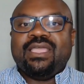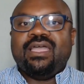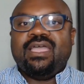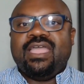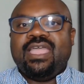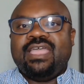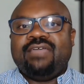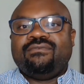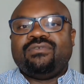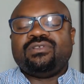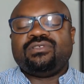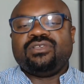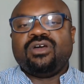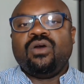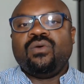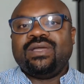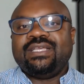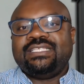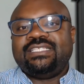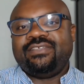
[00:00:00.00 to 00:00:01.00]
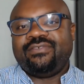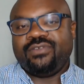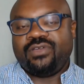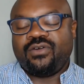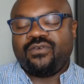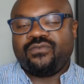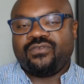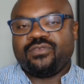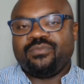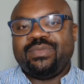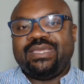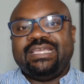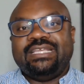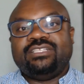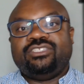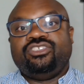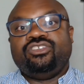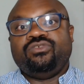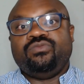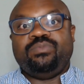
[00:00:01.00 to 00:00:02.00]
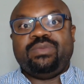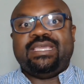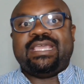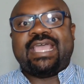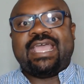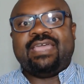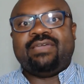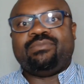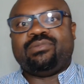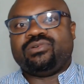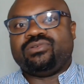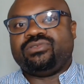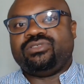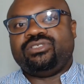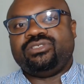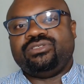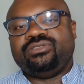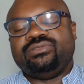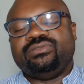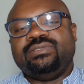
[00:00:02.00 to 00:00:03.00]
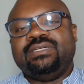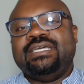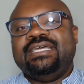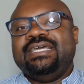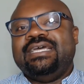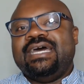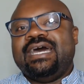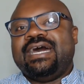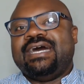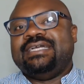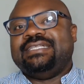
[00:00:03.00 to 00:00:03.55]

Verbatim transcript: it was always difficult for me to be able to uh,